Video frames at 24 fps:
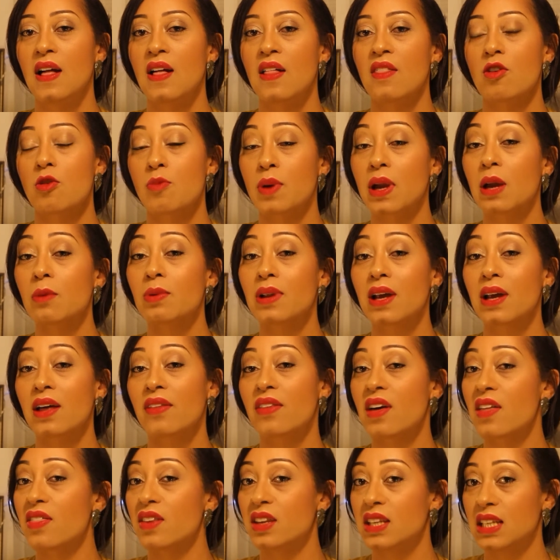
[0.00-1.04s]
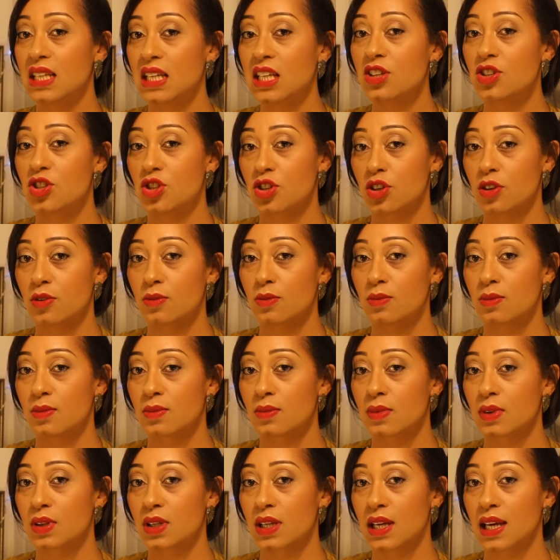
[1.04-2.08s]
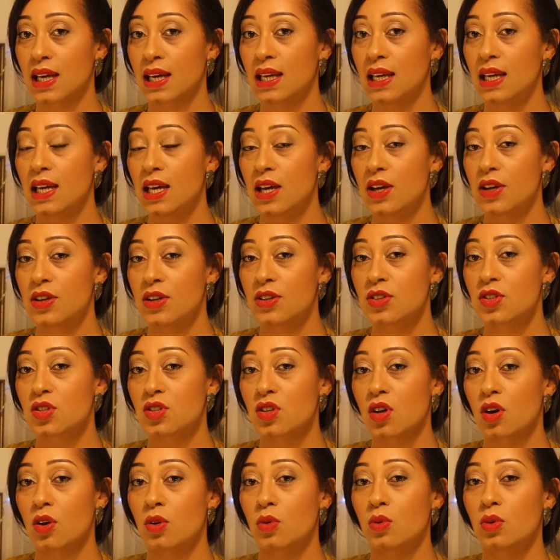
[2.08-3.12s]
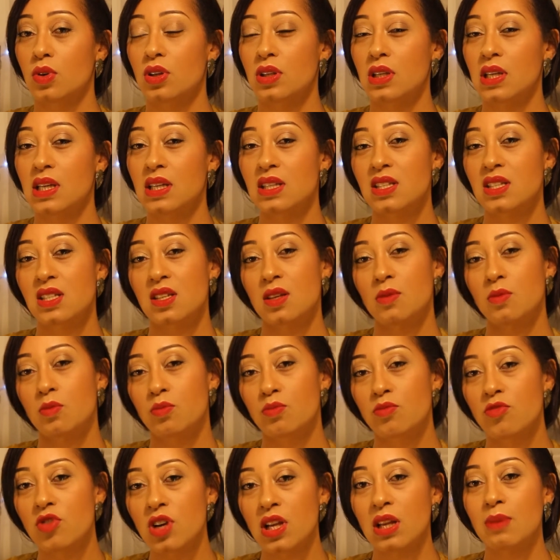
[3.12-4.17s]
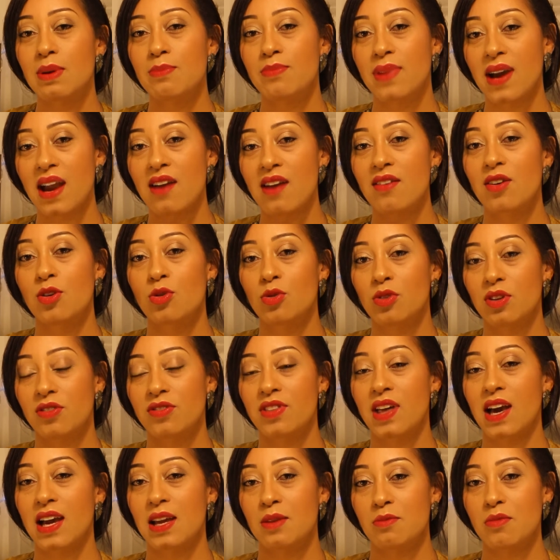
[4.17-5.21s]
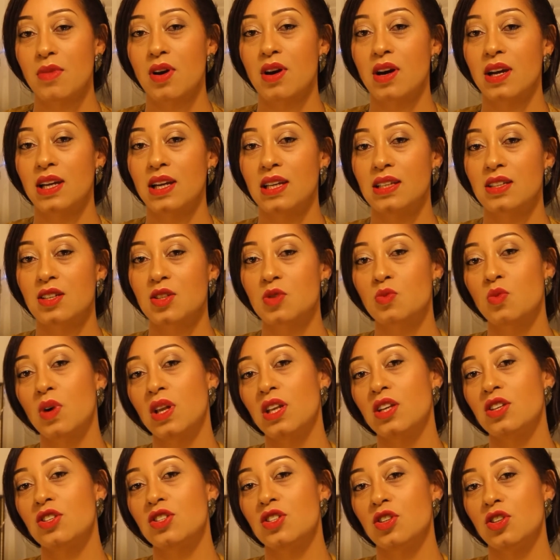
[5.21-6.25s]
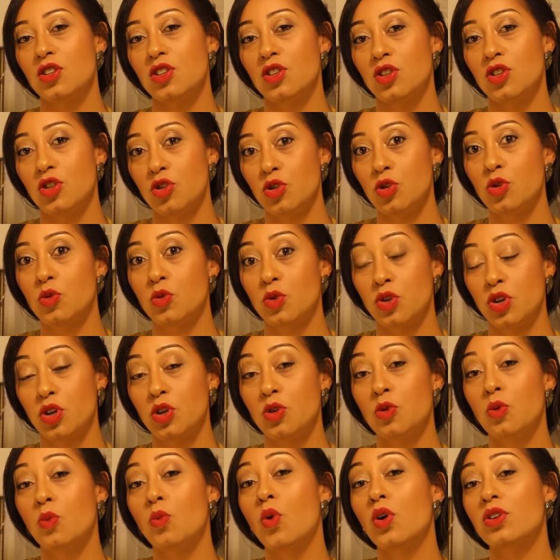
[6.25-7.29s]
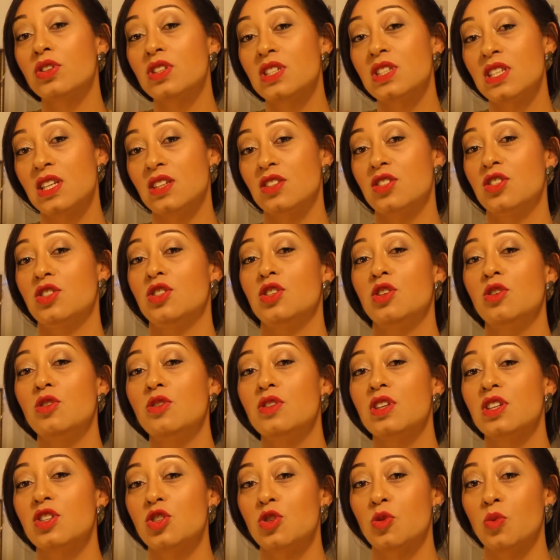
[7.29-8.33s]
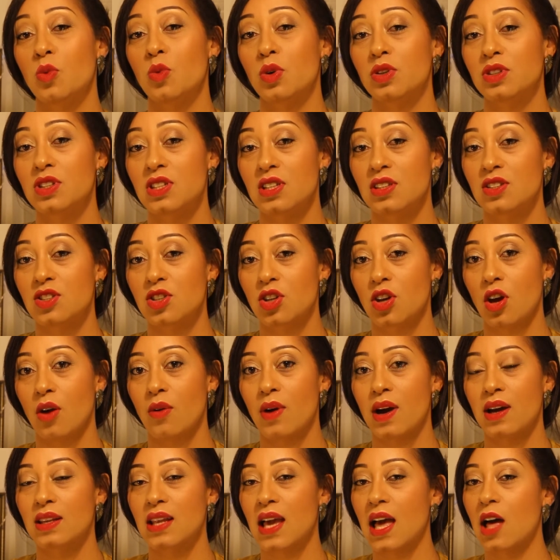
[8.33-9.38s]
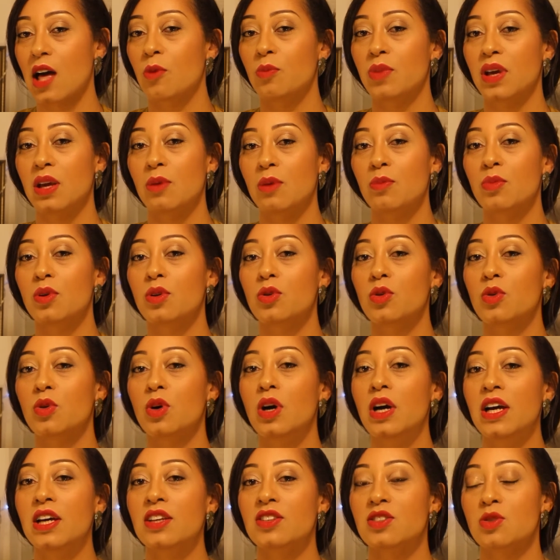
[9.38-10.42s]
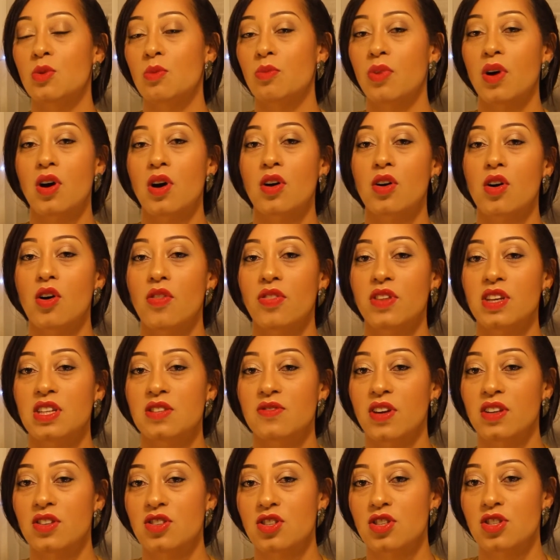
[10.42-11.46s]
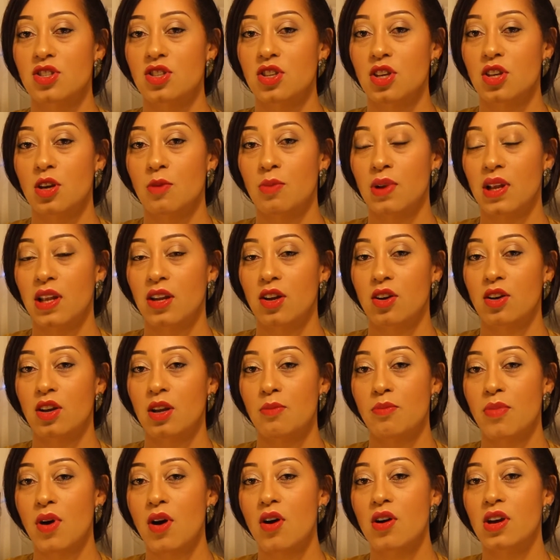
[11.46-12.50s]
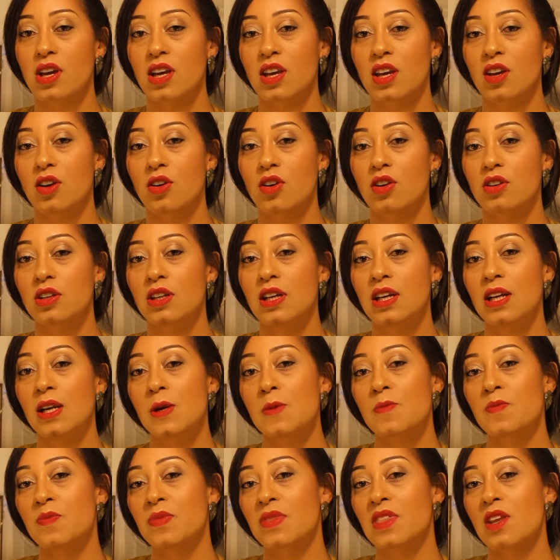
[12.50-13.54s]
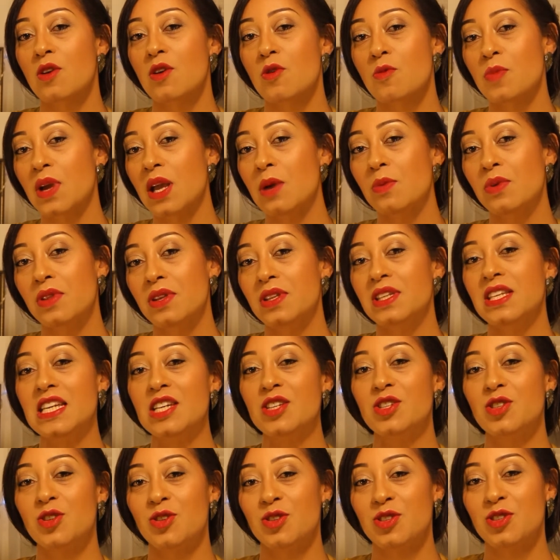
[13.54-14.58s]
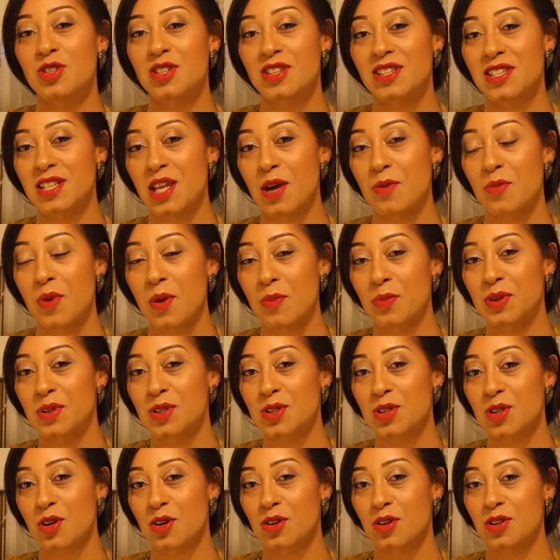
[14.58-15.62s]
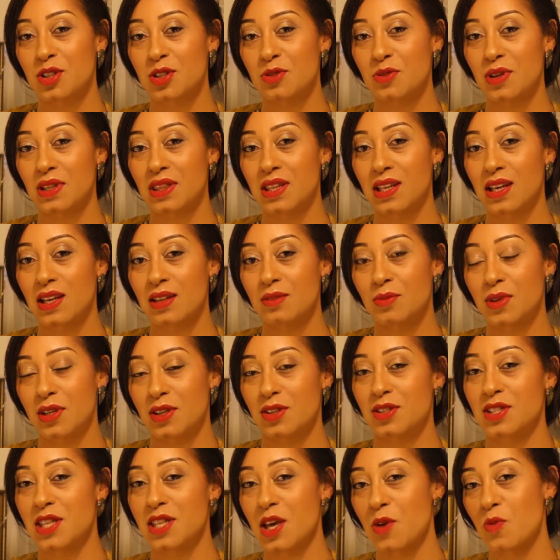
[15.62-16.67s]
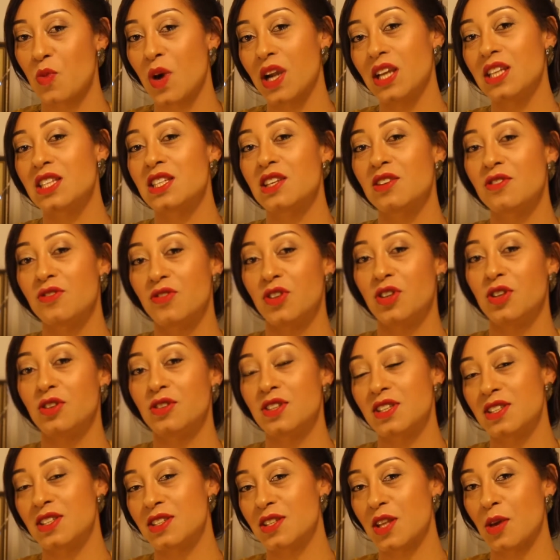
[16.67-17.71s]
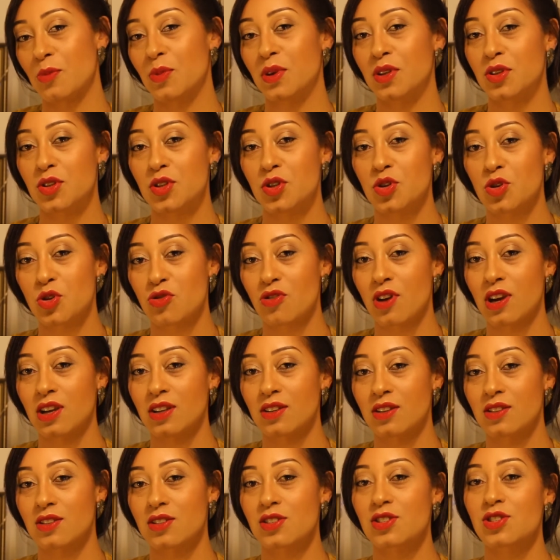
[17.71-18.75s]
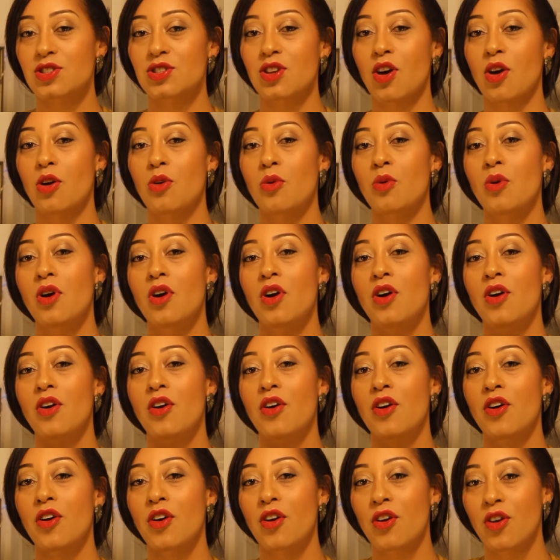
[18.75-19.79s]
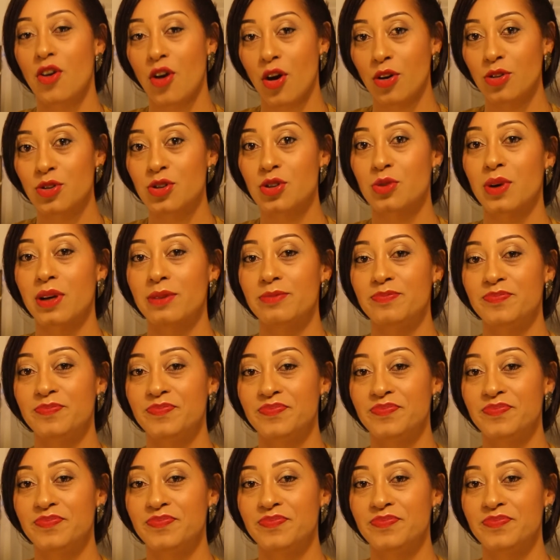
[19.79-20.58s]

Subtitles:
There are people out there that need you, okay? So you need to really be bearing all of that in mind, as well as you're wanting to do this, you're wanting to go out and help people or to embark on these ventures that you're planning on embarking on. There are people that need you to step up and start doing that because they're waiting for you to step into your greatness. So go do it.